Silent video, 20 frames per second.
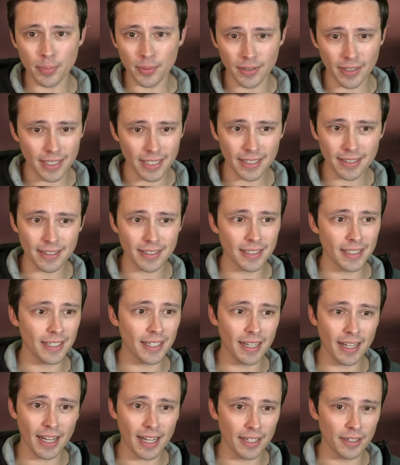or
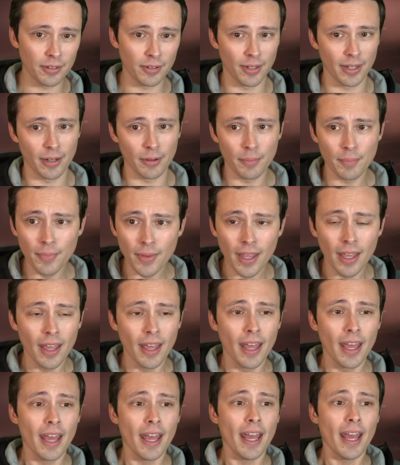anything. I don't know.
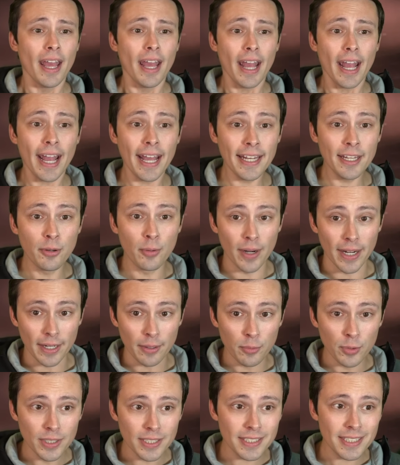Anyway,
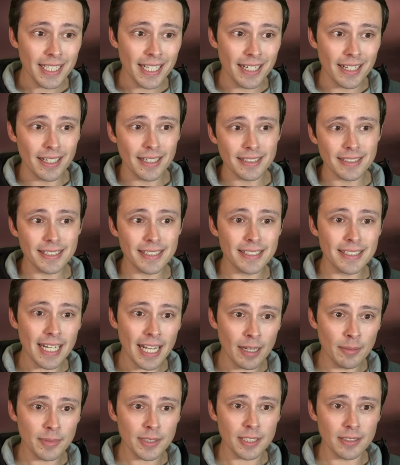we're seeing
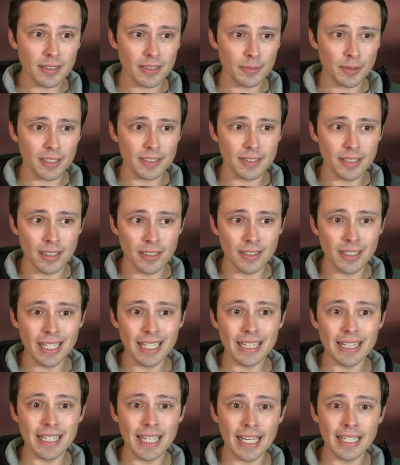
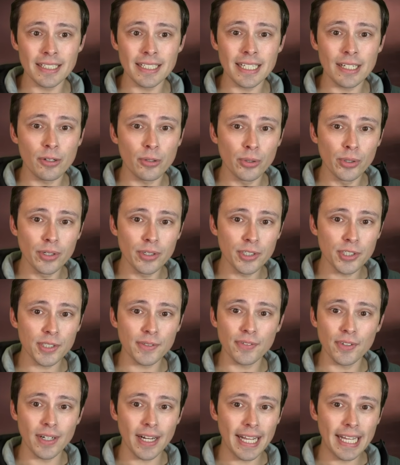Samsung landing orders
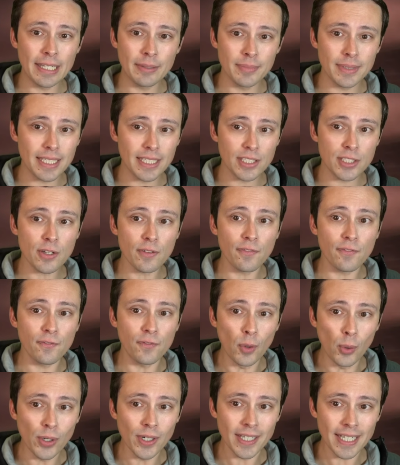for AMD's
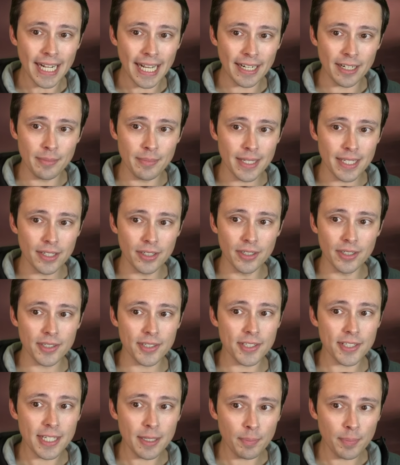4 nanometer
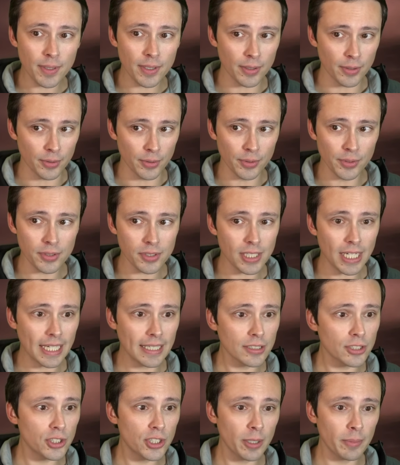CPUs
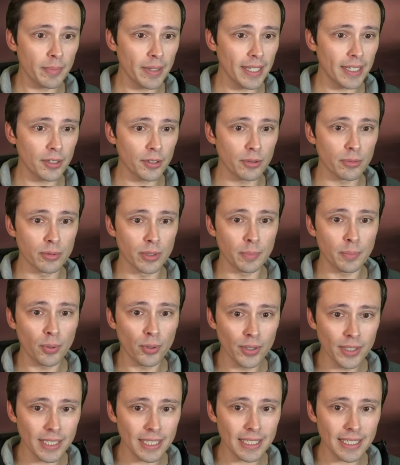as chipmaker
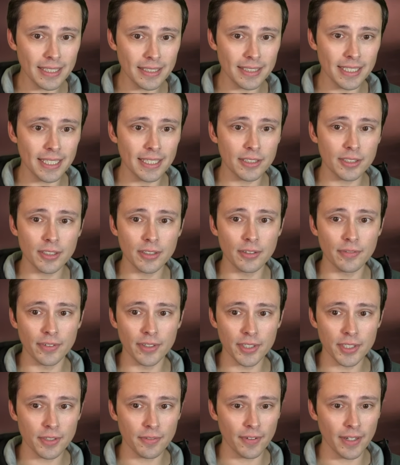reportedly seeks to
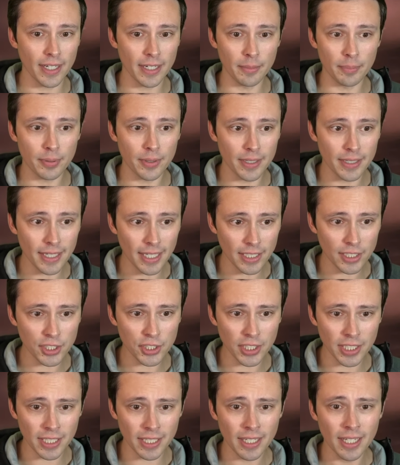diversify
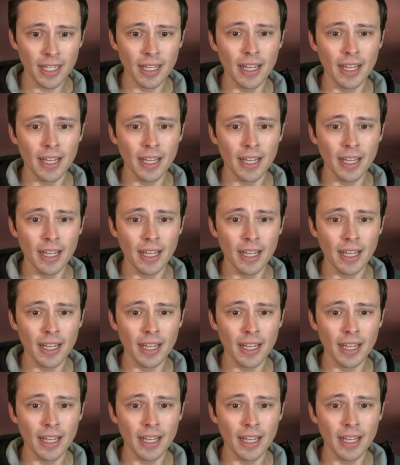production.